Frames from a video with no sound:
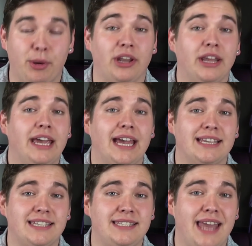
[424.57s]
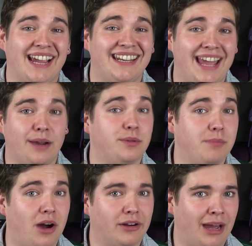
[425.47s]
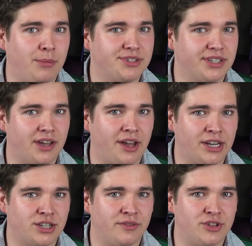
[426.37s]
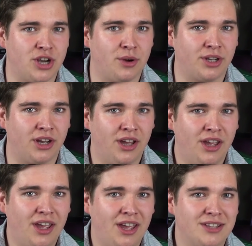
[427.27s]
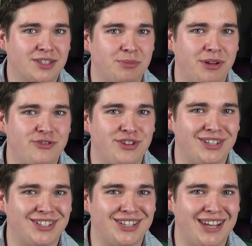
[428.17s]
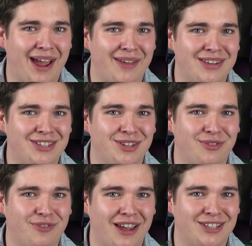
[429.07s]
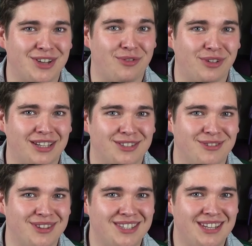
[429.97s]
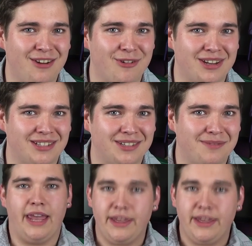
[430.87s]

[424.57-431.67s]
But, as he's neck and neck with Mark Hamill's incarnation of the Joker, it's going to be interesting to see how these two face off later in the series.